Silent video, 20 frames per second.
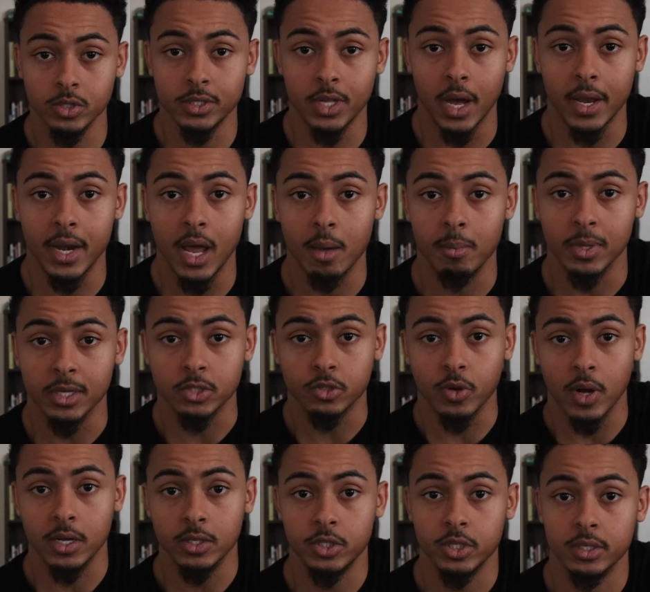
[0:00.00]
dynamic
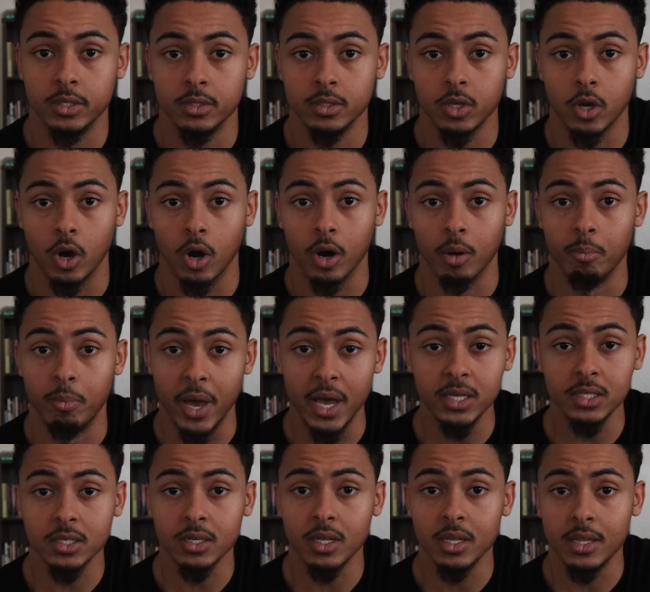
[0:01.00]
stretches are
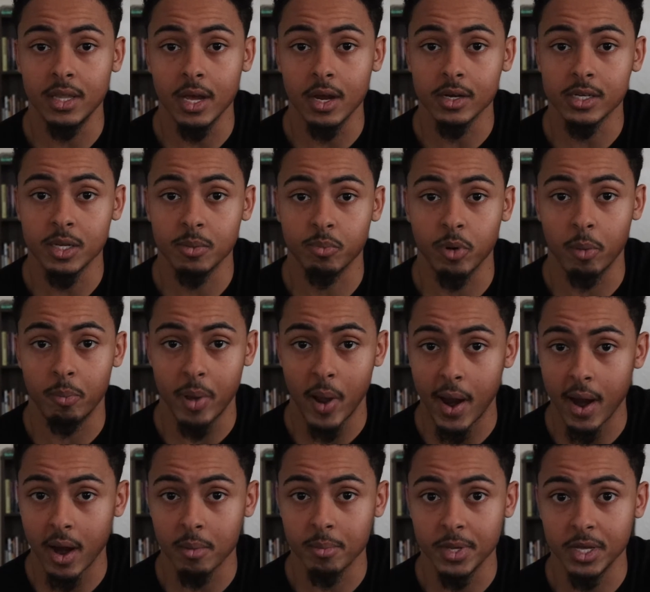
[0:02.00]
basically there to
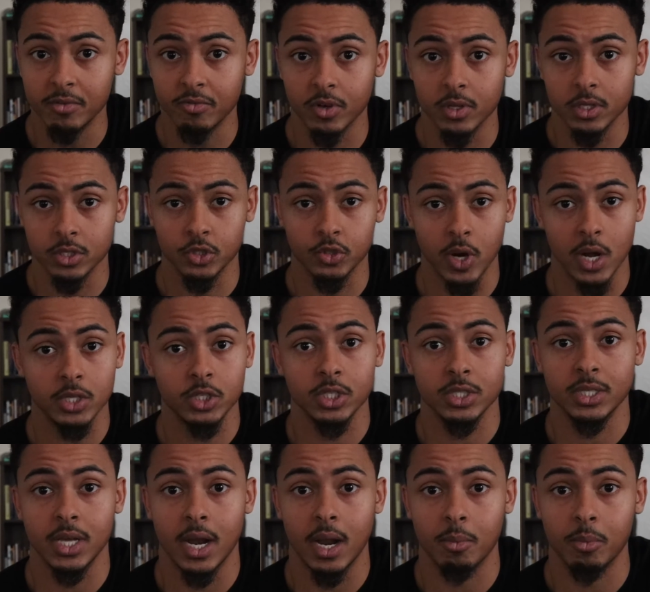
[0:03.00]
prepare me for the
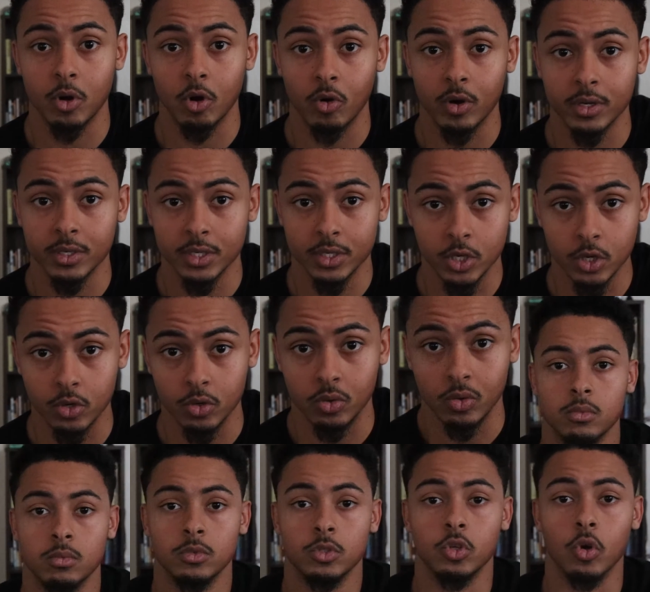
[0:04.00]
stretches that I'm going to do.
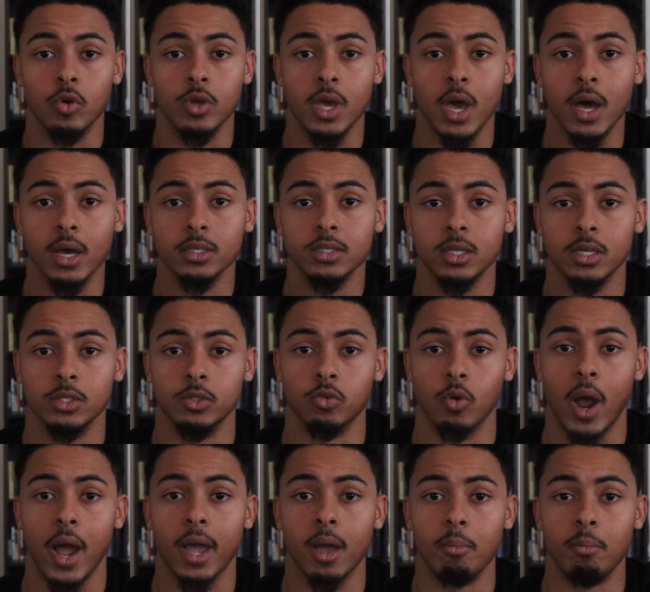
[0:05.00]
So yes, it's
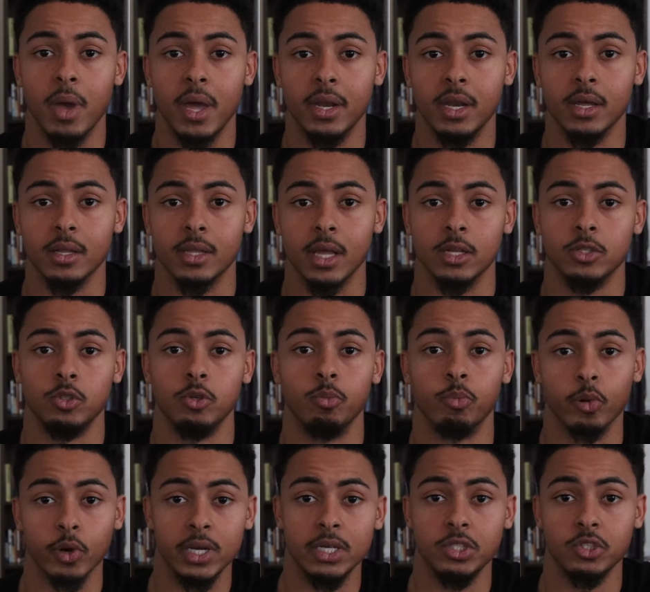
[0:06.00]
recommended that you
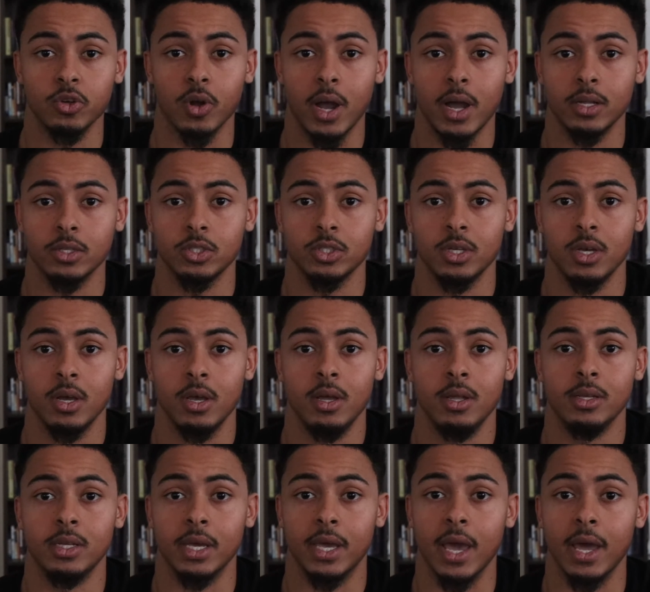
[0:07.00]
pre-stretch
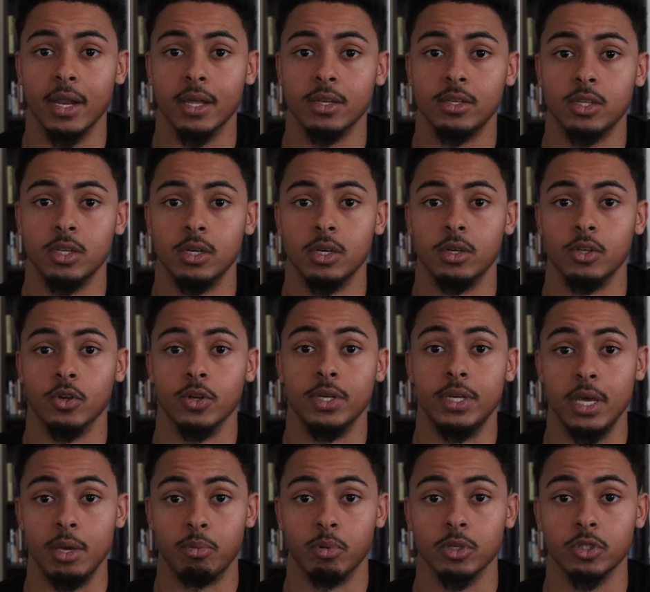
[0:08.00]
to get into your
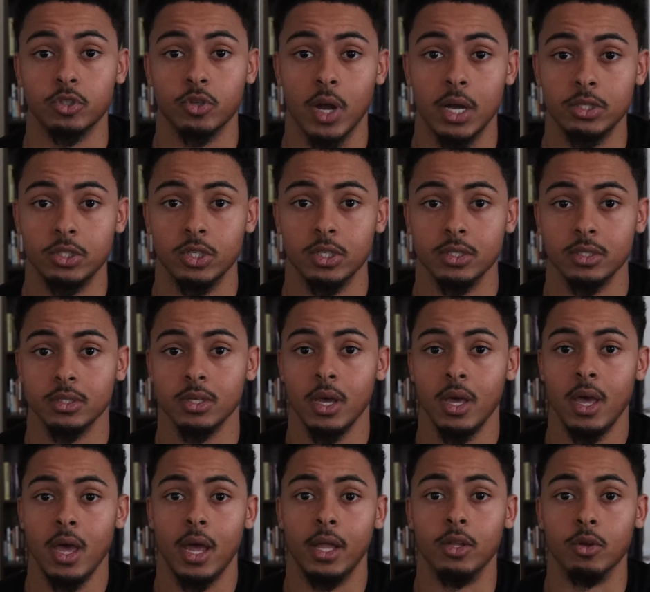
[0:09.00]
deeper stretches.
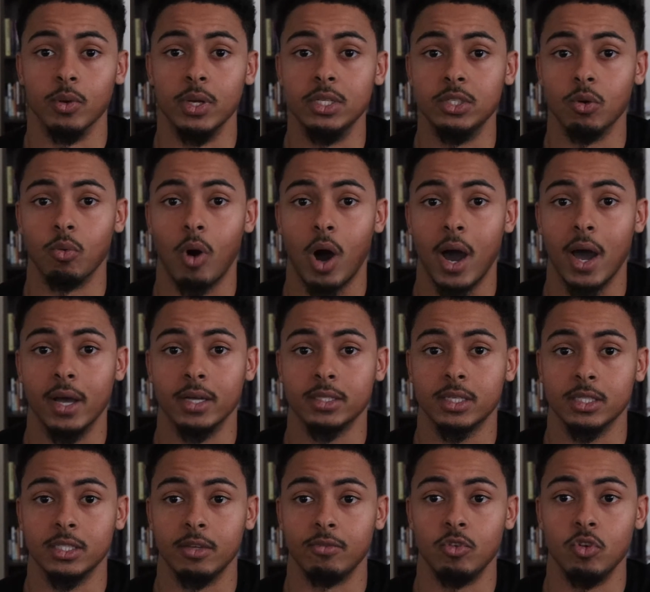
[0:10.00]
And the reason why is
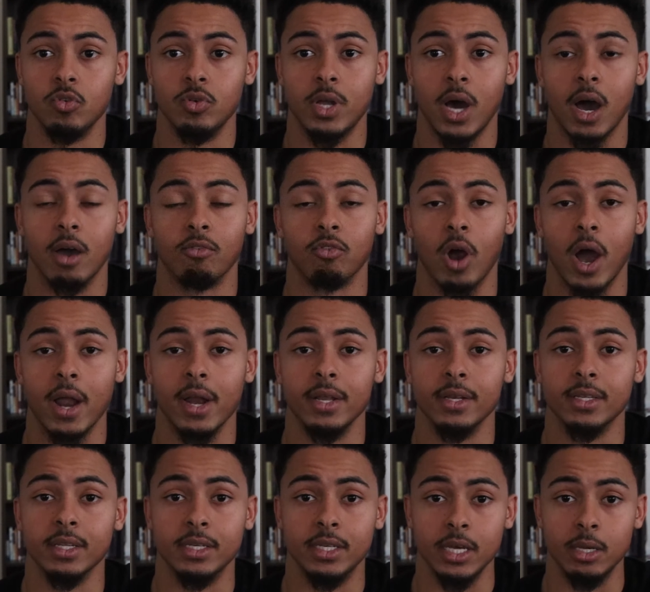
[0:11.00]
because if you dive right
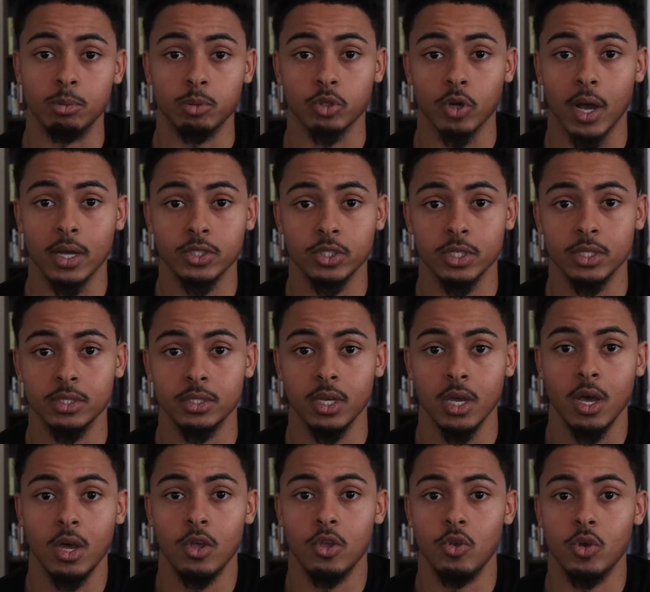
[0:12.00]
into deep stretches,
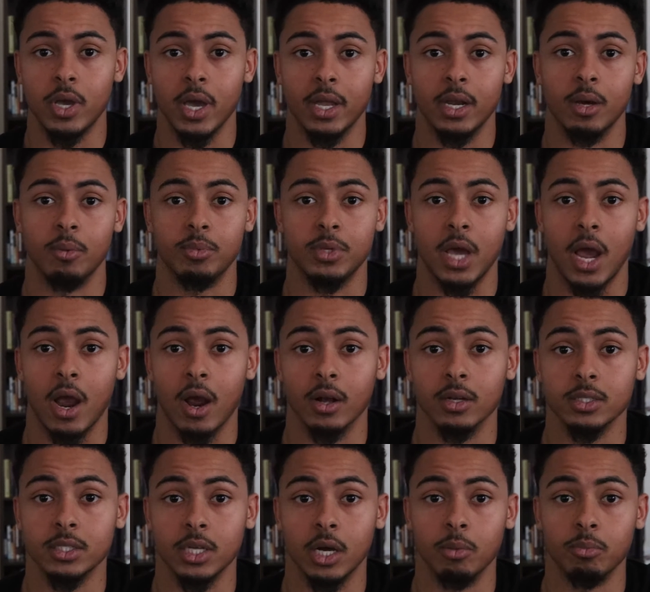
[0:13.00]
you can end up
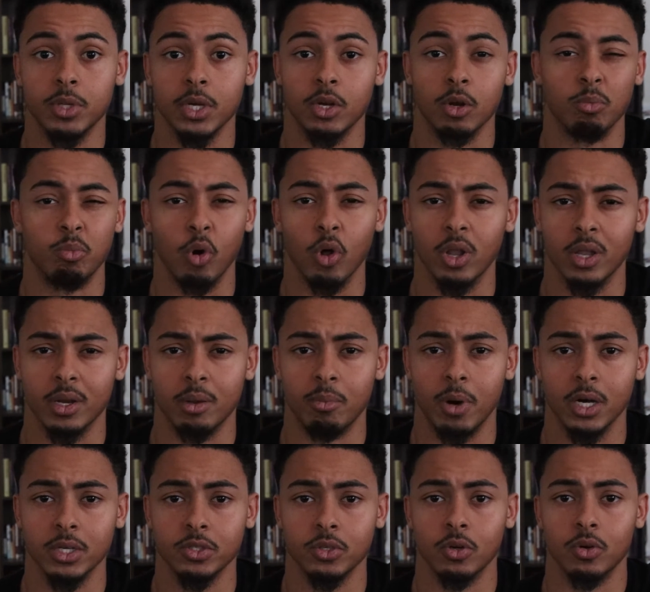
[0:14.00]
tearing something or pulling a
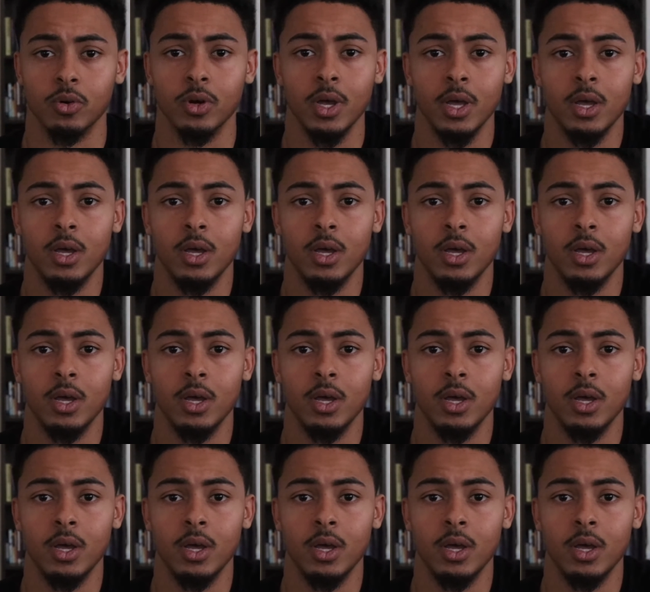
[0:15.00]
muscle.